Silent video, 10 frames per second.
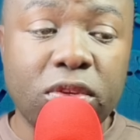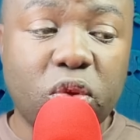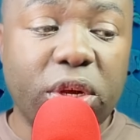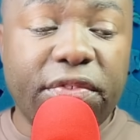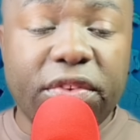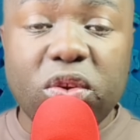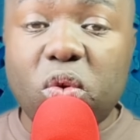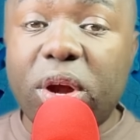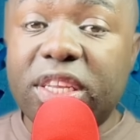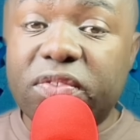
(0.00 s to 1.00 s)
to even
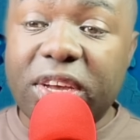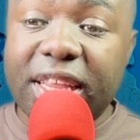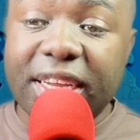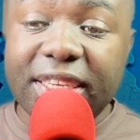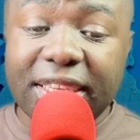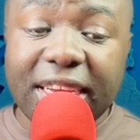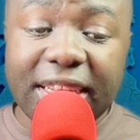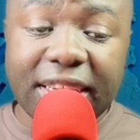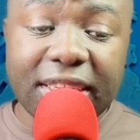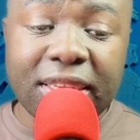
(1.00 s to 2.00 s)
go as further in
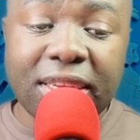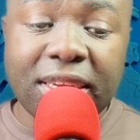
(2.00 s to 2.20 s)
saying that